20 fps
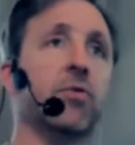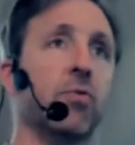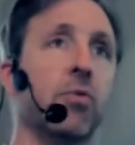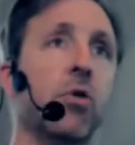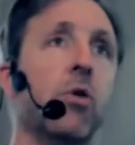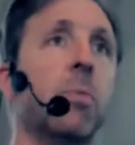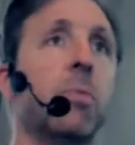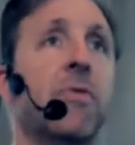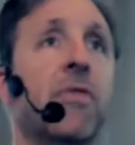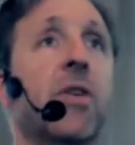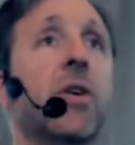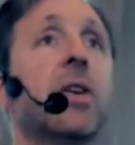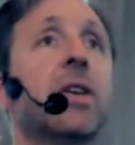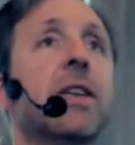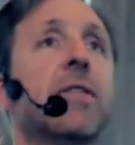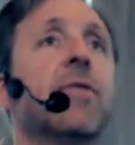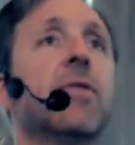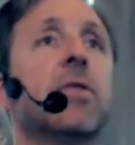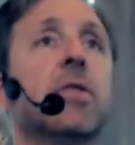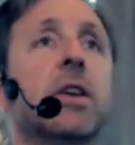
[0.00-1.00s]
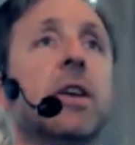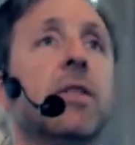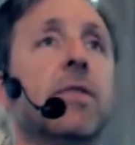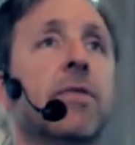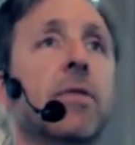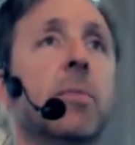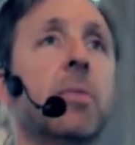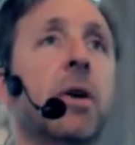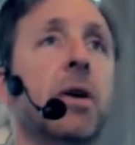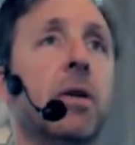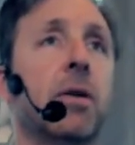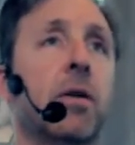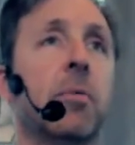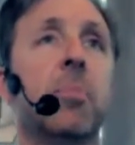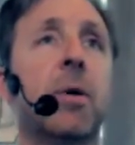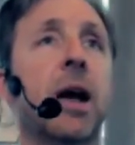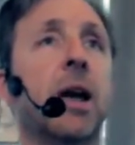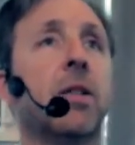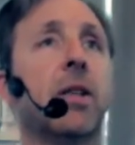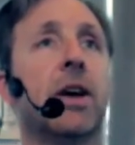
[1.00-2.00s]
room very differently from a
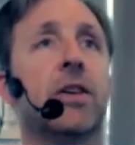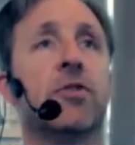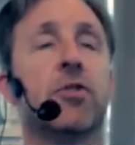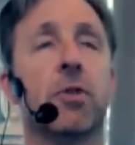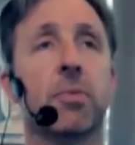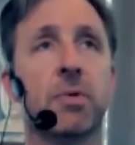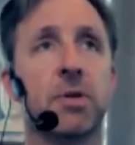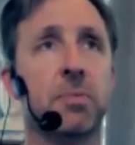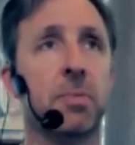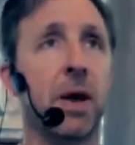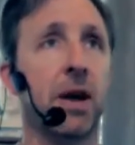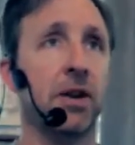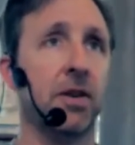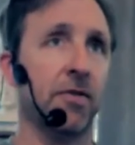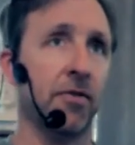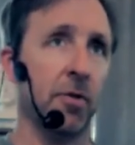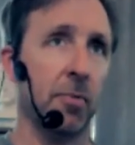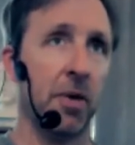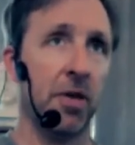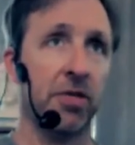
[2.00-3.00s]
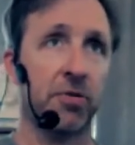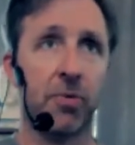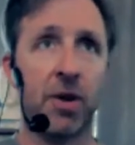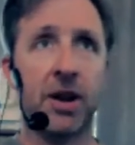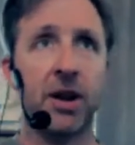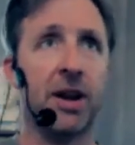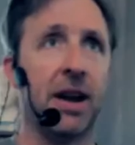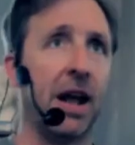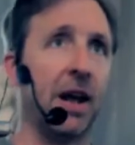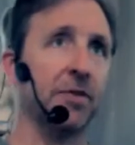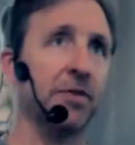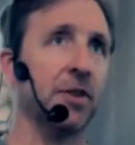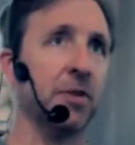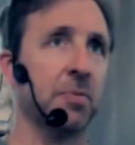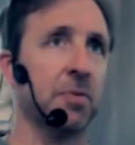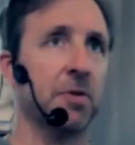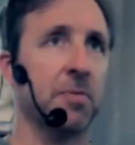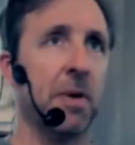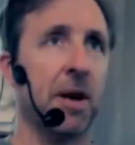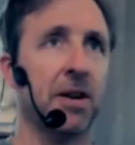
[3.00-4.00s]
biological perspective, from a threat analysis
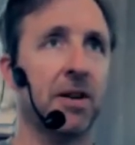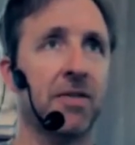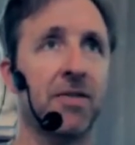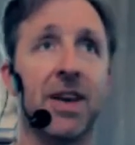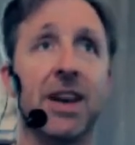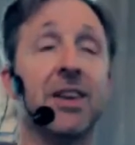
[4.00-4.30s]
perspective.